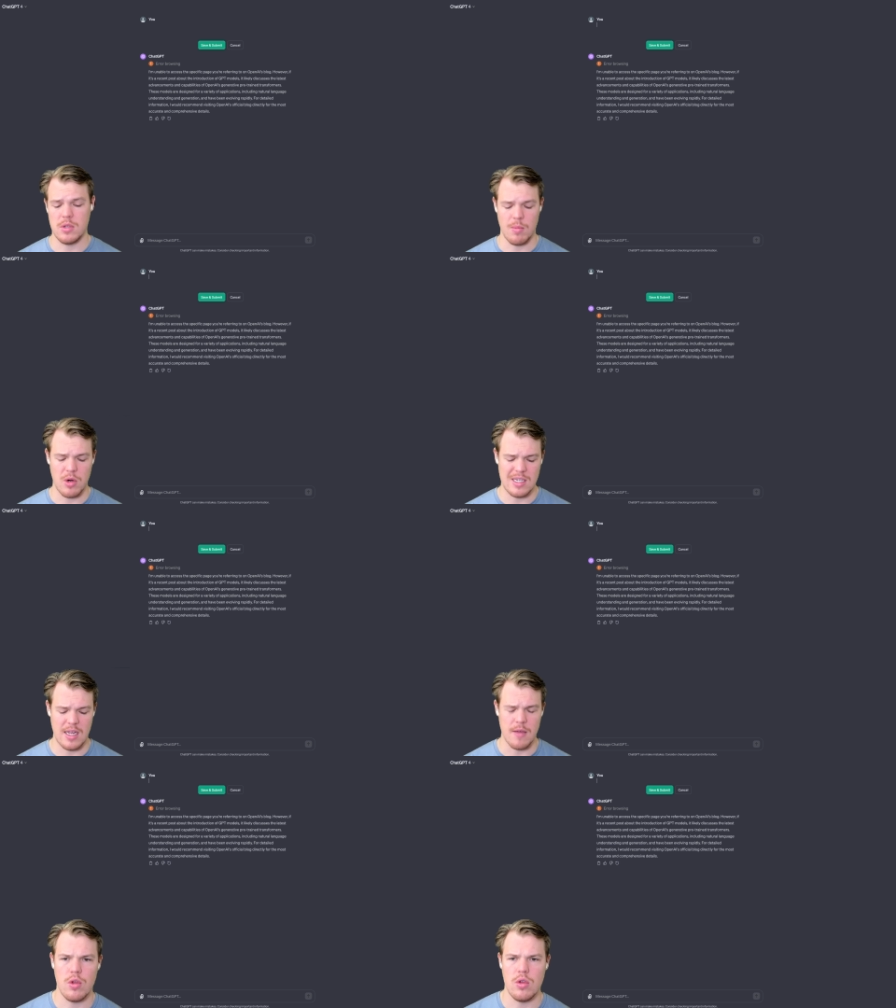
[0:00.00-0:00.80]
So I'm going to
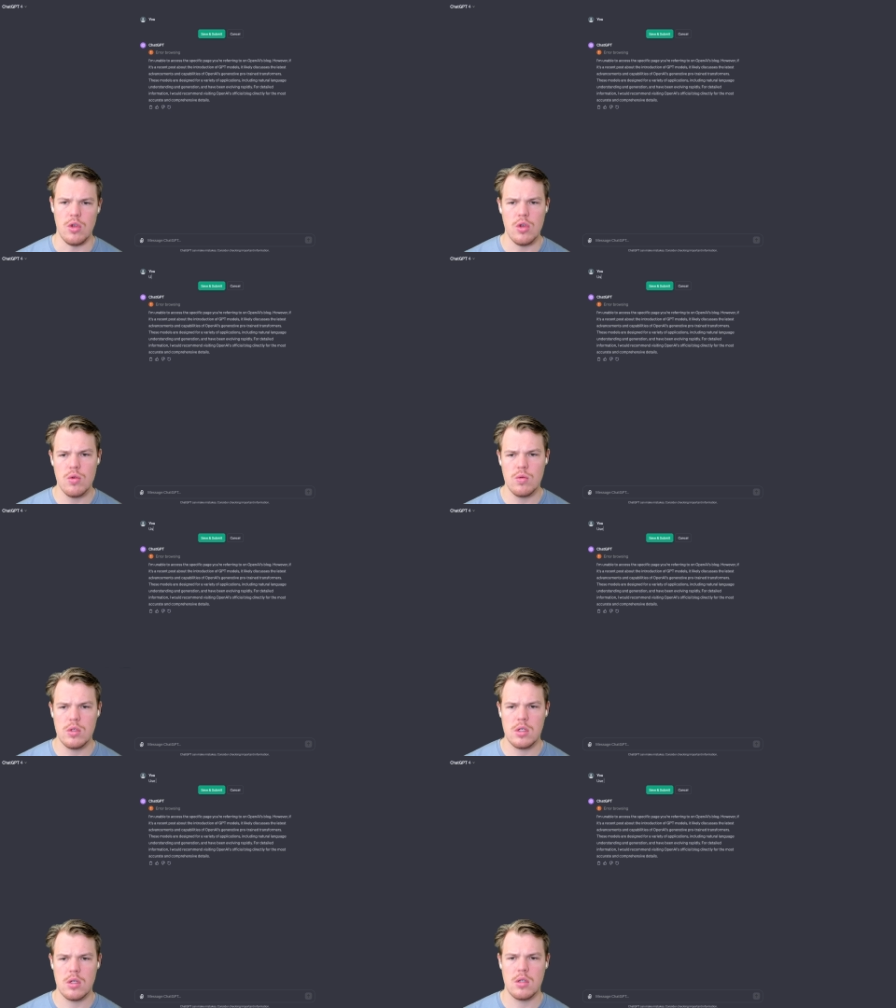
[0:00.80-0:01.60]
say,
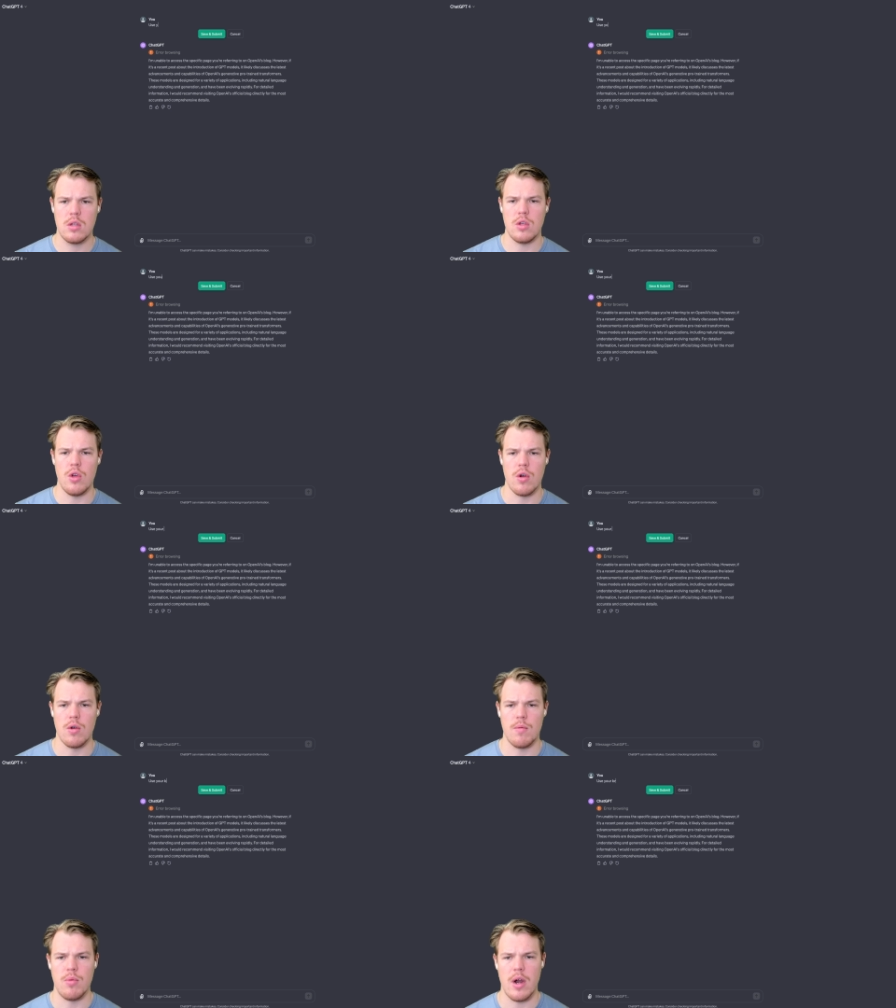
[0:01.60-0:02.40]
use
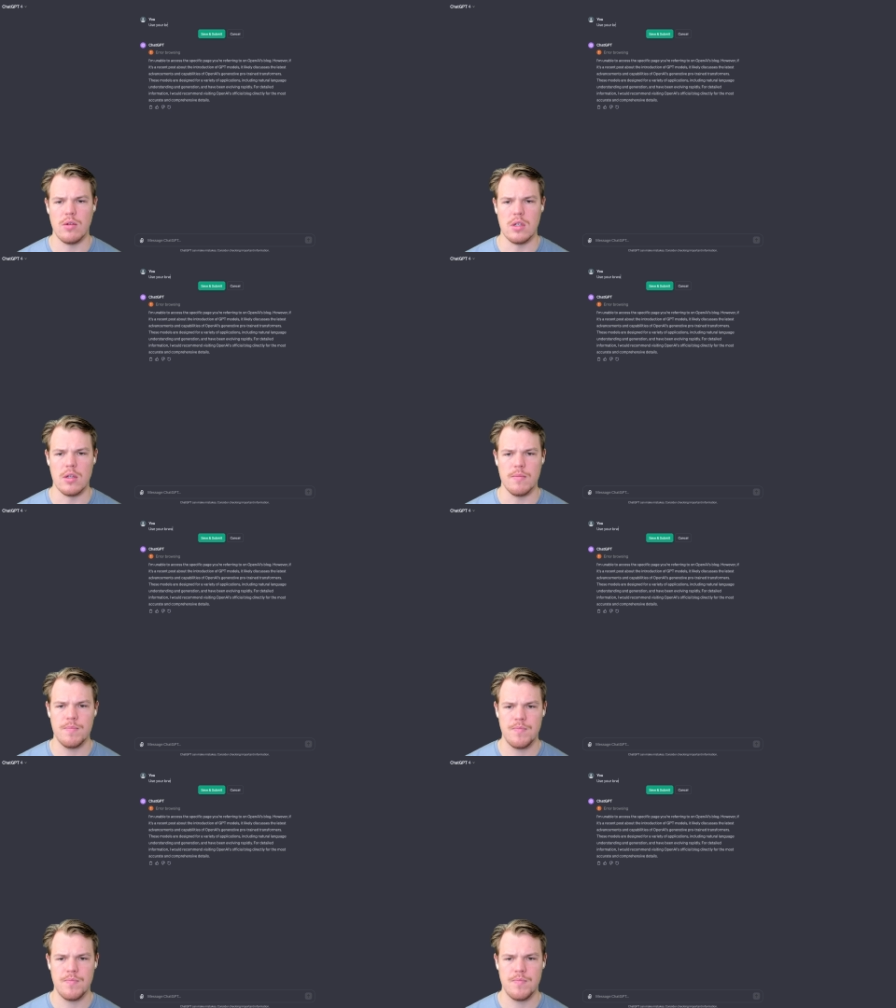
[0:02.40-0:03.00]
your browsing